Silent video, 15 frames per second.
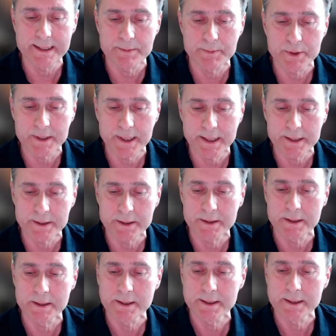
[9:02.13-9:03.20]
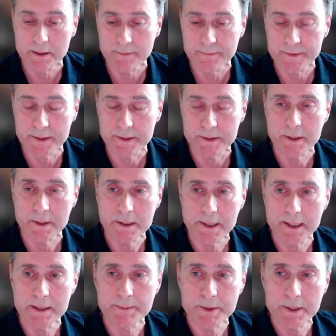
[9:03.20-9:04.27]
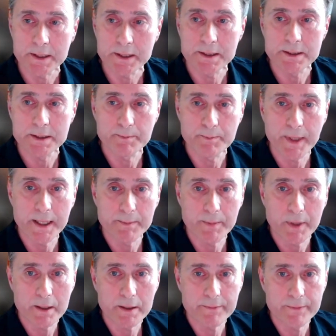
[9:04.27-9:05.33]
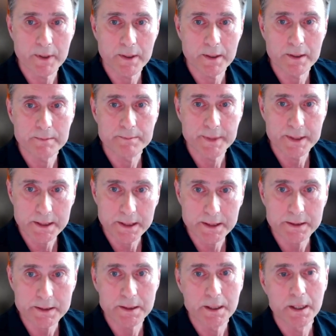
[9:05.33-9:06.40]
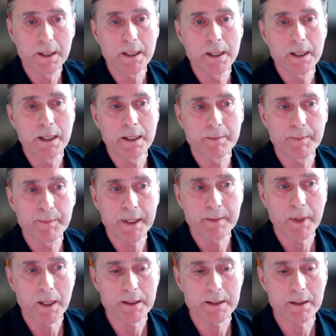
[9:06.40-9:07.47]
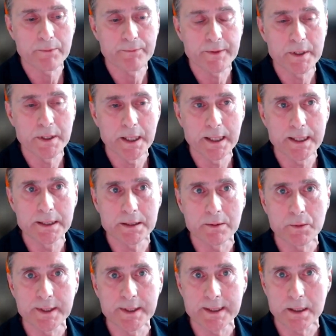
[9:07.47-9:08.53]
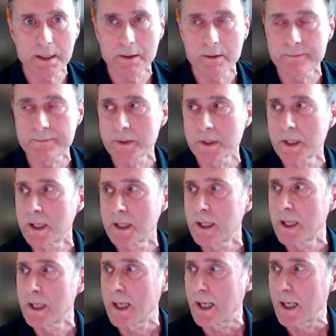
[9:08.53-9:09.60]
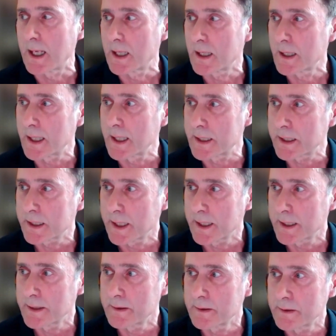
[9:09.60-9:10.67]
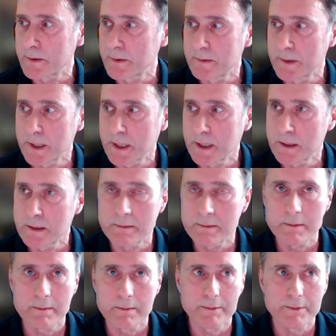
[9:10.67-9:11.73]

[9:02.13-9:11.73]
data protection services. So data protection is a big part of our business and a big part of the needs that we serve. And again, you need